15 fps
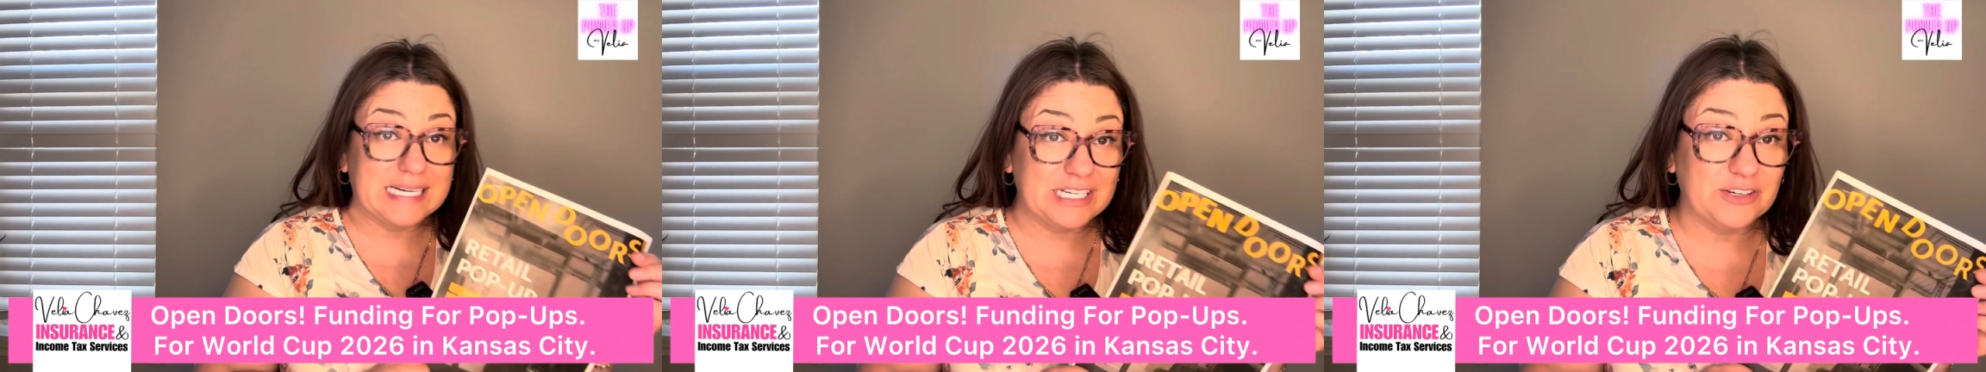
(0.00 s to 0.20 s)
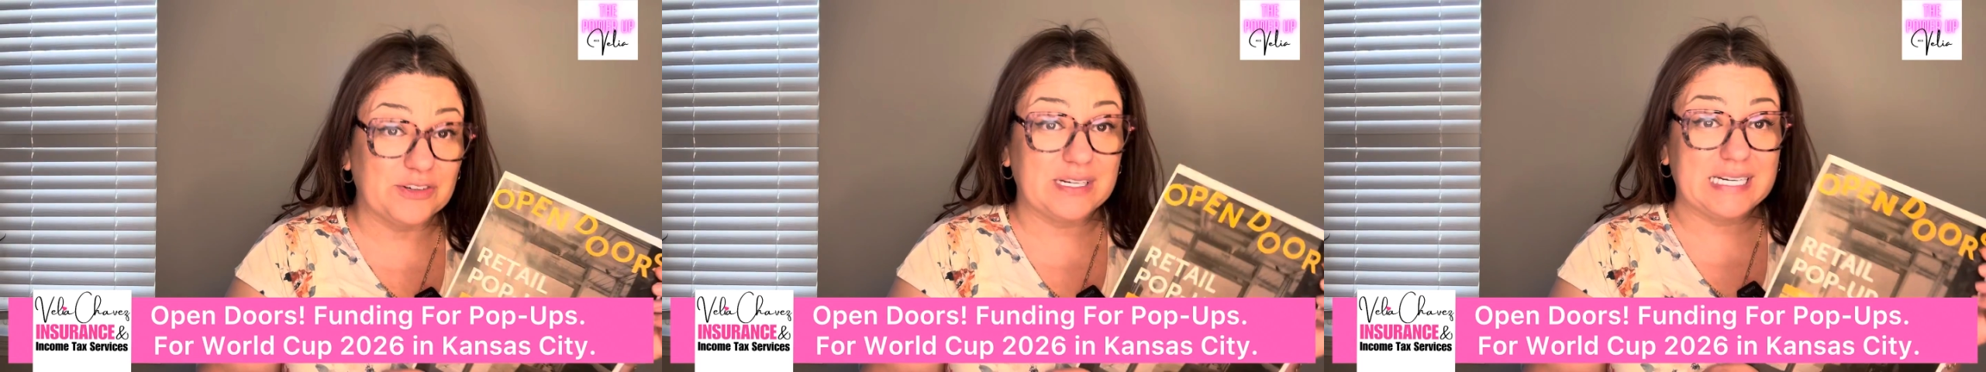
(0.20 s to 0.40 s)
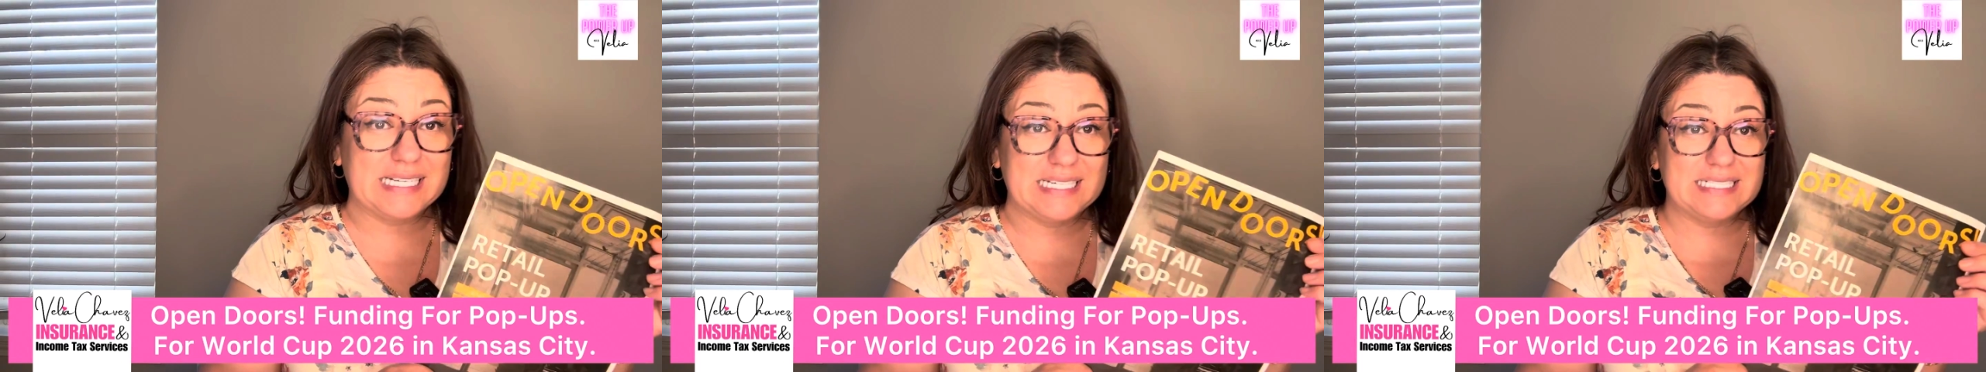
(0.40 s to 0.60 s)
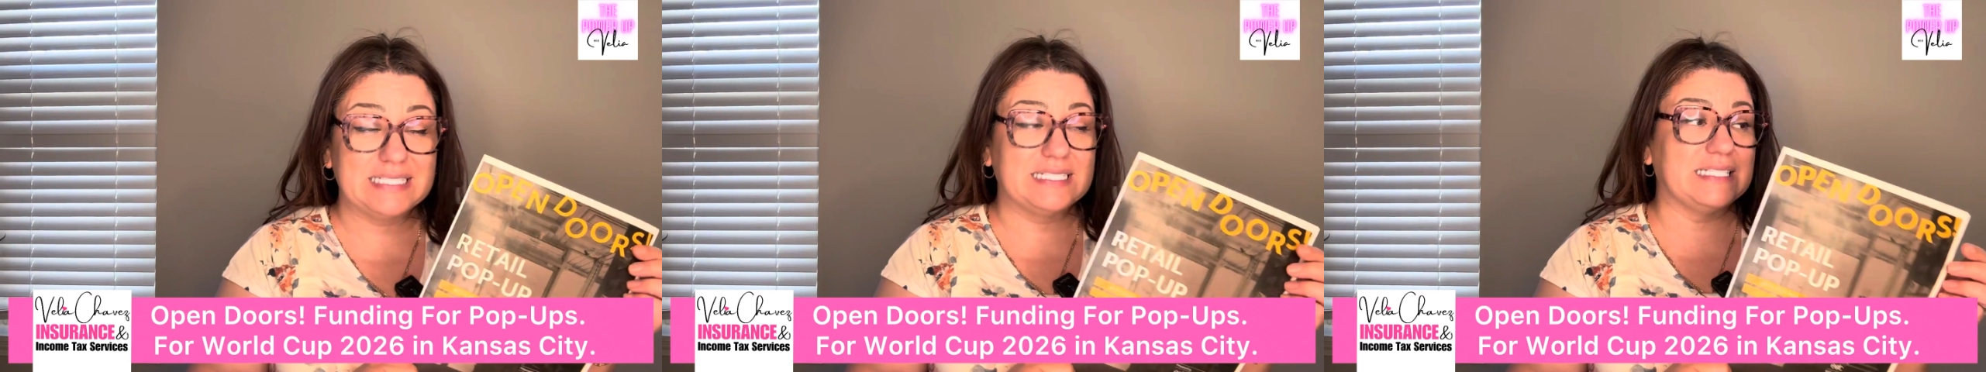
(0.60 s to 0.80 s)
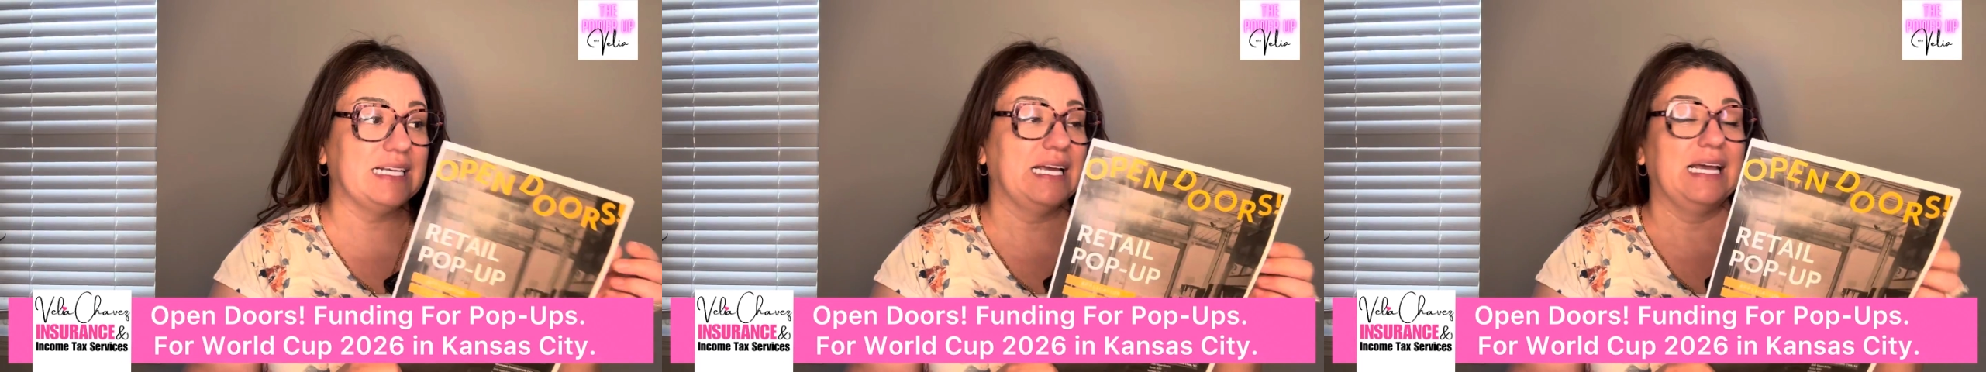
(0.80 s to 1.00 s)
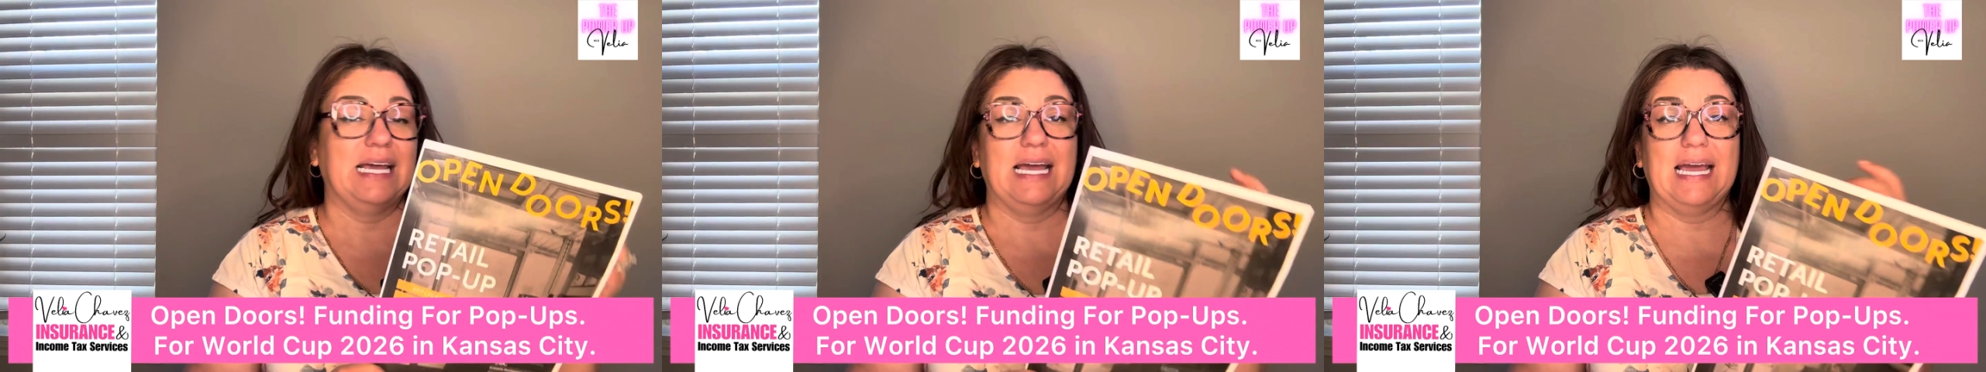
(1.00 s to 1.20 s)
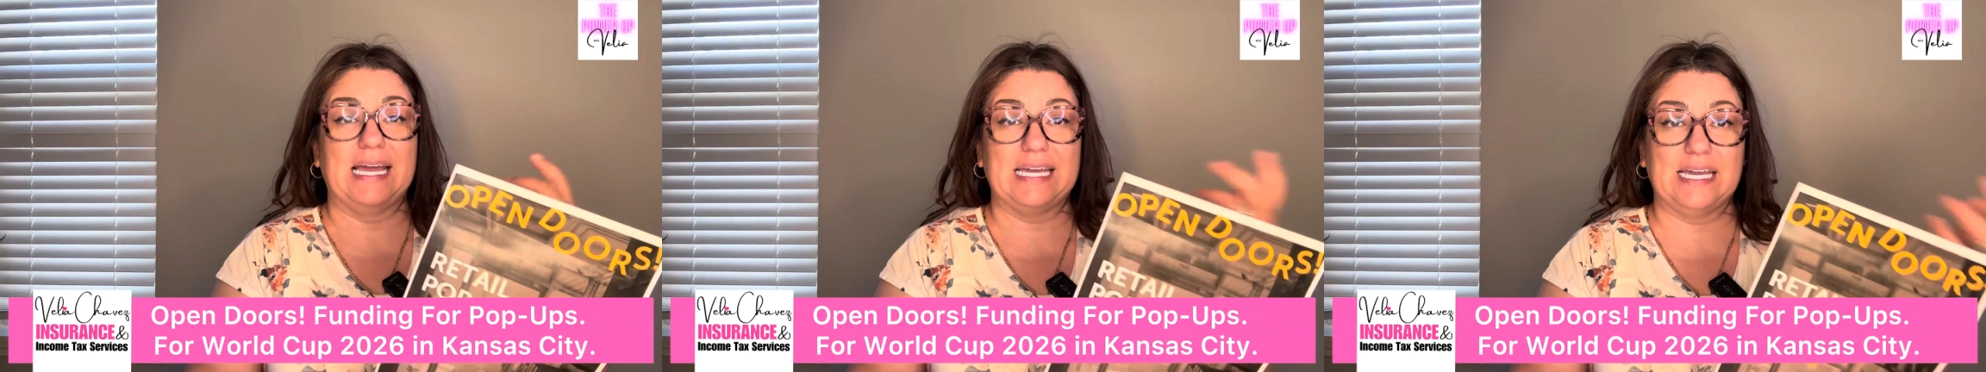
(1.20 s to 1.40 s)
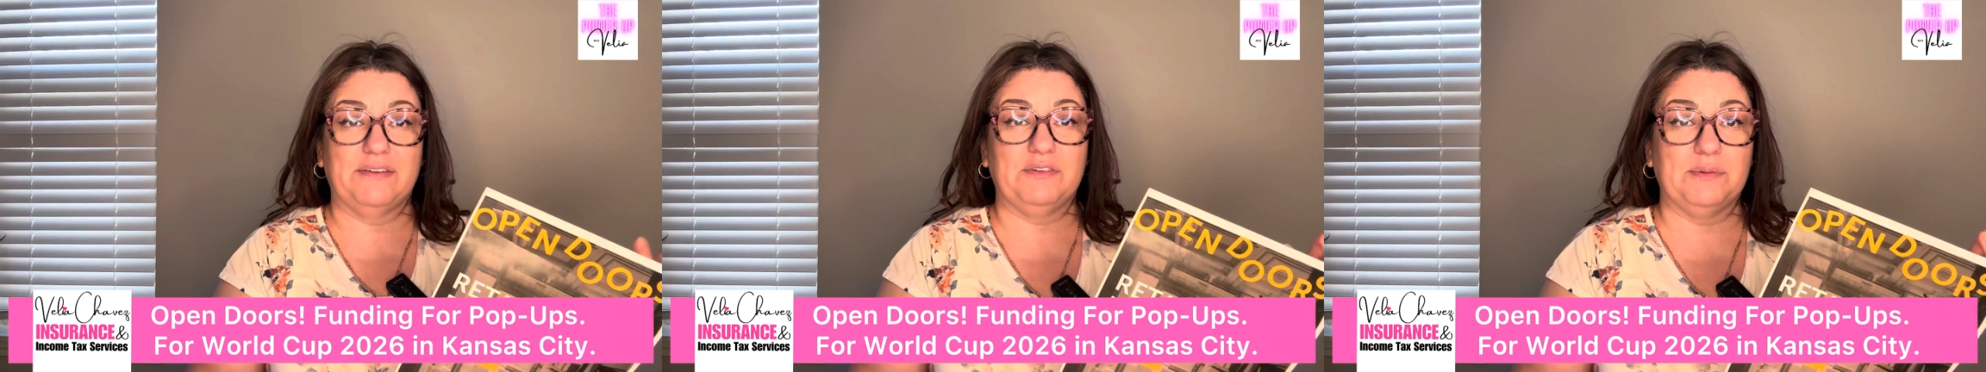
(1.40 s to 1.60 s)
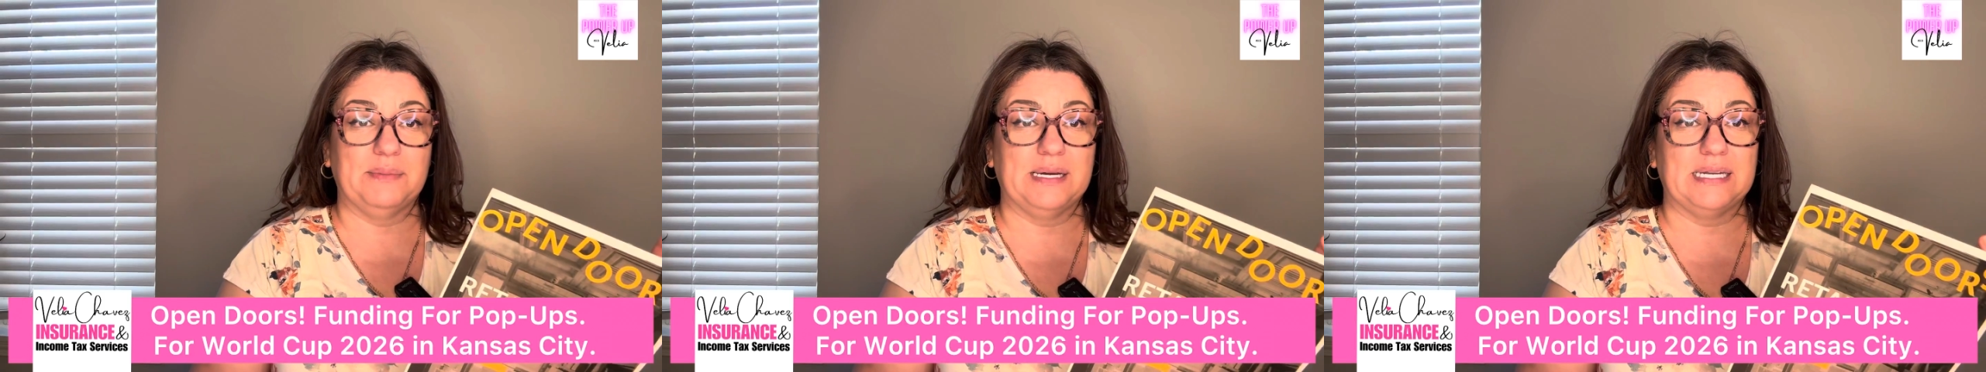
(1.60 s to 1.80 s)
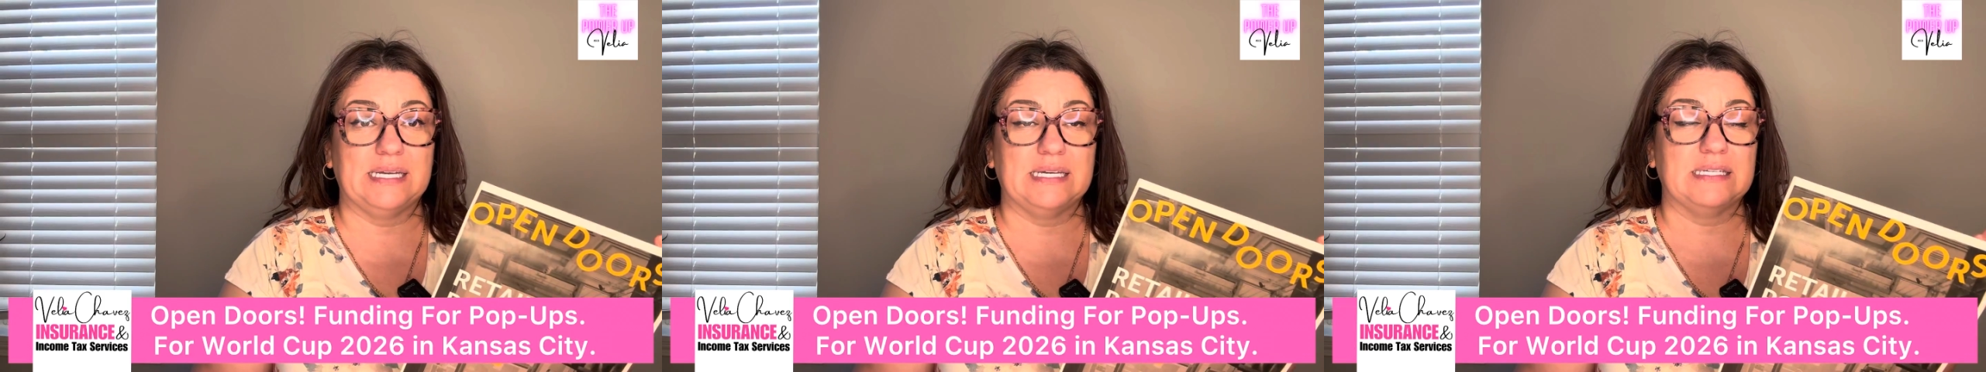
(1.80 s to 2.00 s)
lease and give you
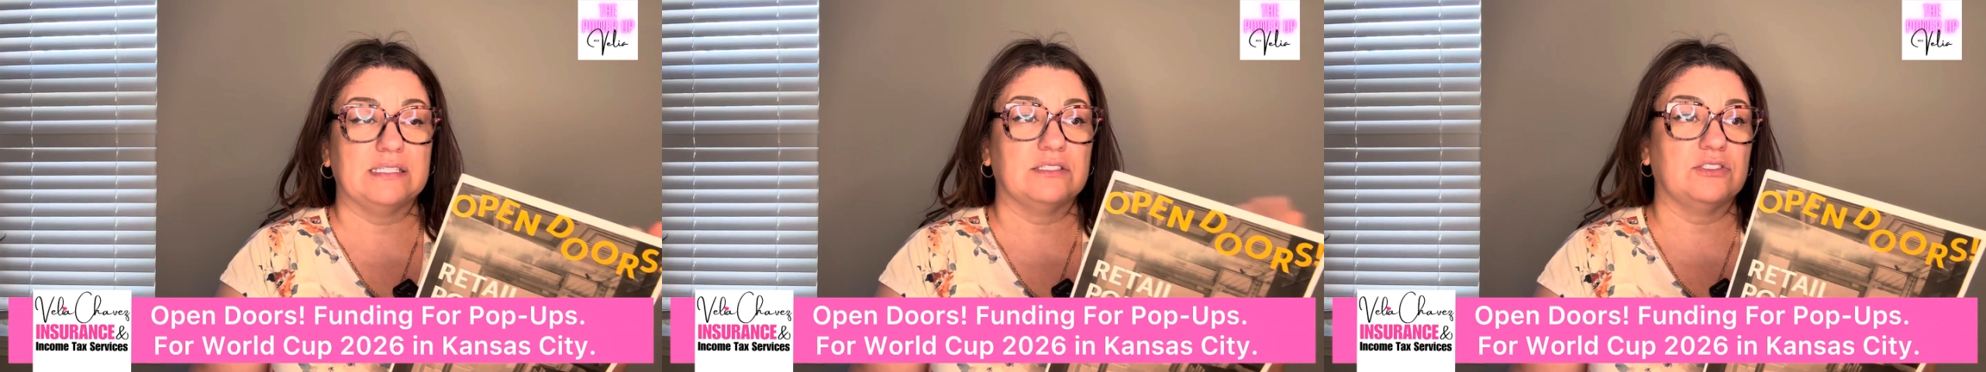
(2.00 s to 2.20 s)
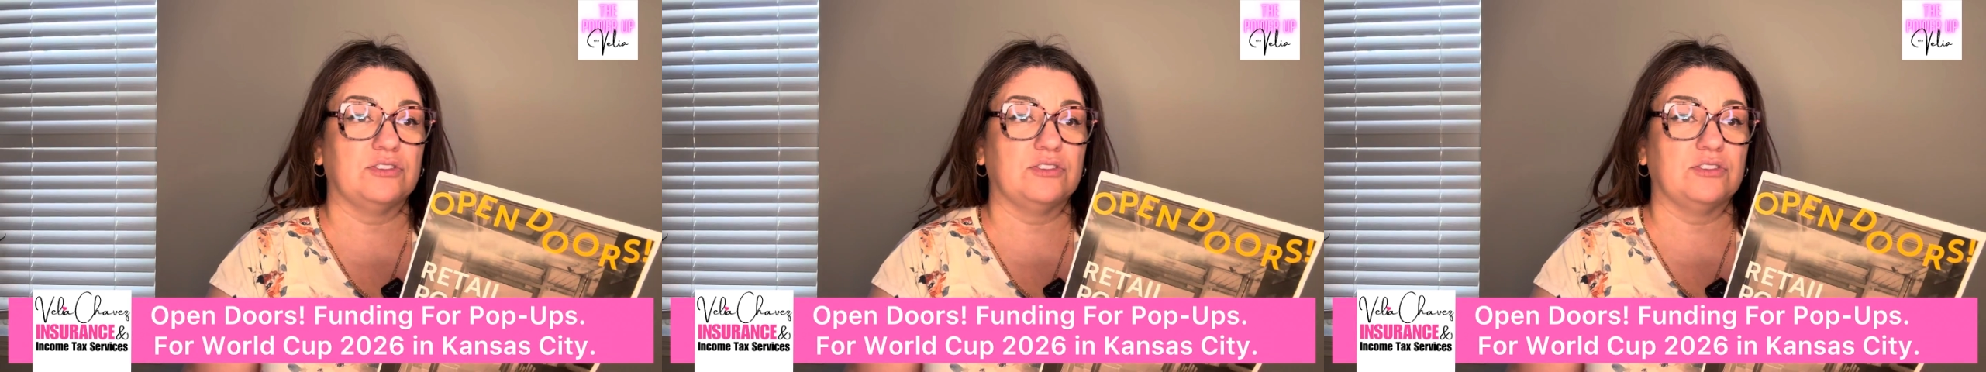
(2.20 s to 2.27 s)
money